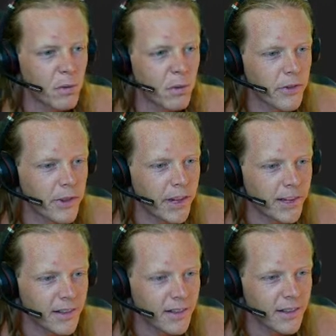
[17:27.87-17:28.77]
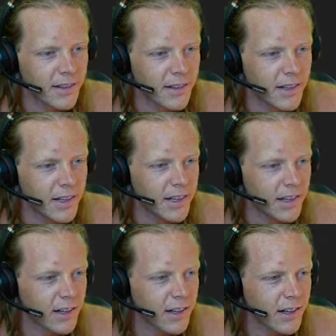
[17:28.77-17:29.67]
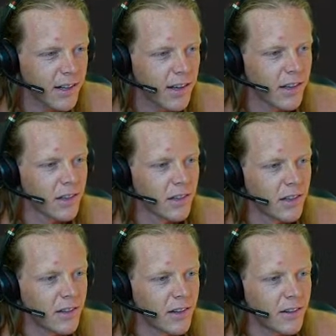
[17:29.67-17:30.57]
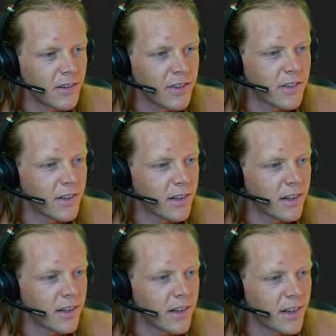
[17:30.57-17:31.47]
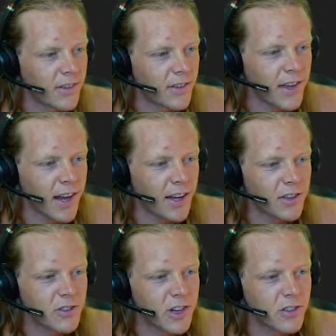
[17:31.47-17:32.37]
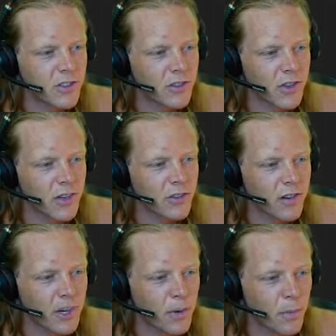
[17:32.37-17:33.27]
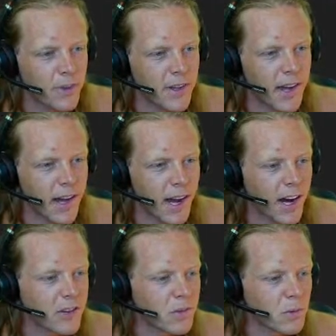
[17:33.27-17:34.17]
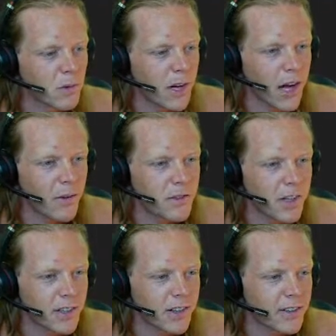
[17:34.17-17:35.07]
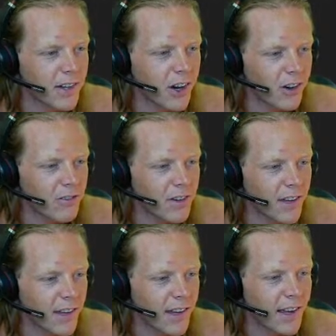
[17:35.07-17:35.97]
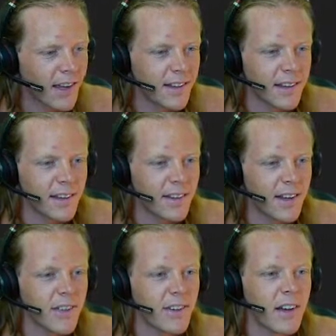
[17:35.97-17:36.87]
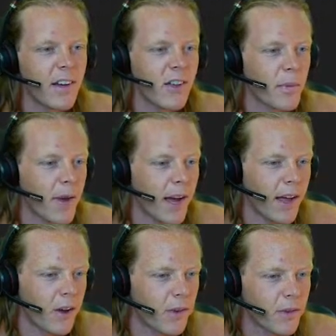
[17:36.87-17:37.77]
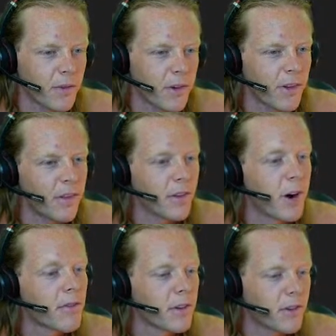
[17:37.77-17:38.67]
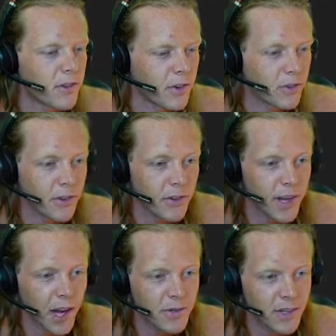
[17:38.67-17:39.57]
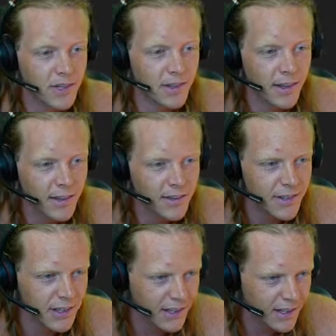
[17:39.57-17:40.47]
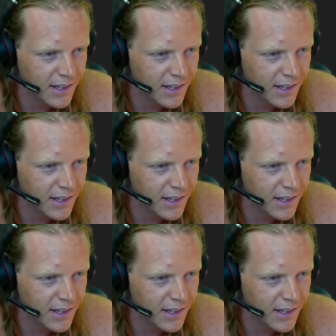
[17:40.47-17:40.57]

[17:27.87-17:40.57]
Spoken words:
this here lives in this data ingestion orchestrator, but the actual object itself is inside this other path. Oh, I'm sorry, the reference to it. So the object lives here